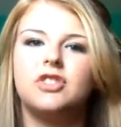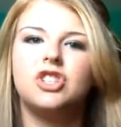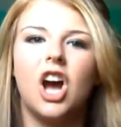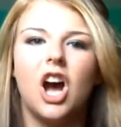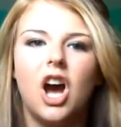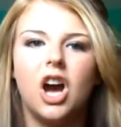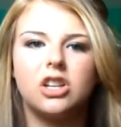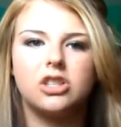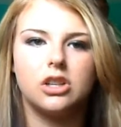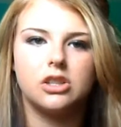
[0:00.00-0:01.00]

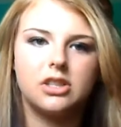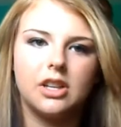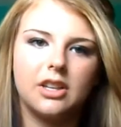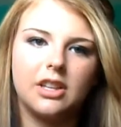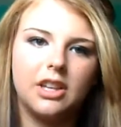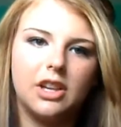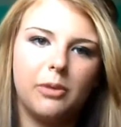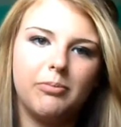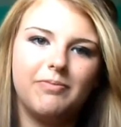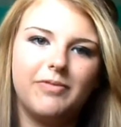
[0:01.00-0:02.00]
chunks or, you
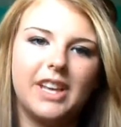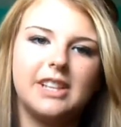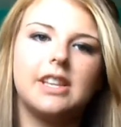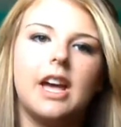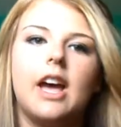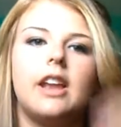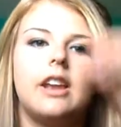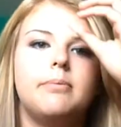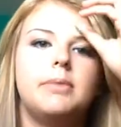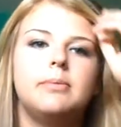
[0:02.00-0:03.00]
know, things that
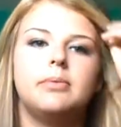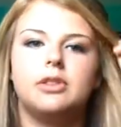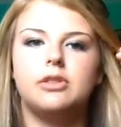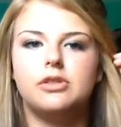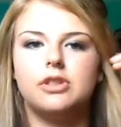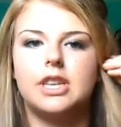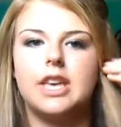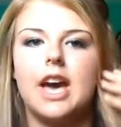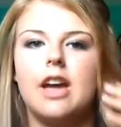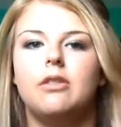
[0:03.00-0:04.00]
people usually
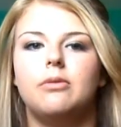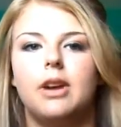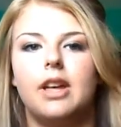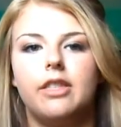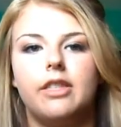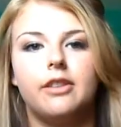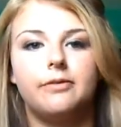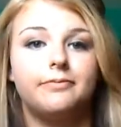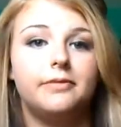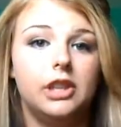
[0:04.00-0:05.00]
get with
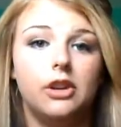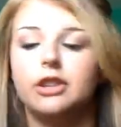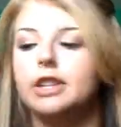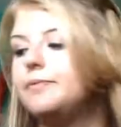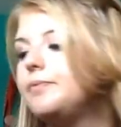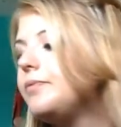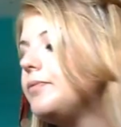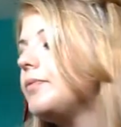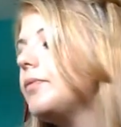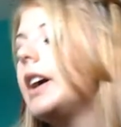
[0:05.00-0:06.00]

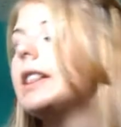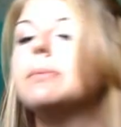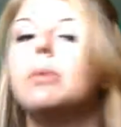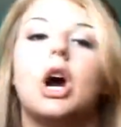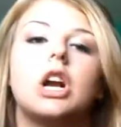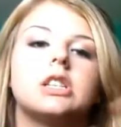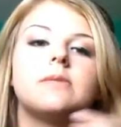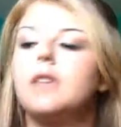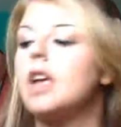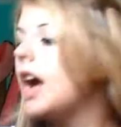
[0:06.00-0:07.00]
deodorant, like the bars.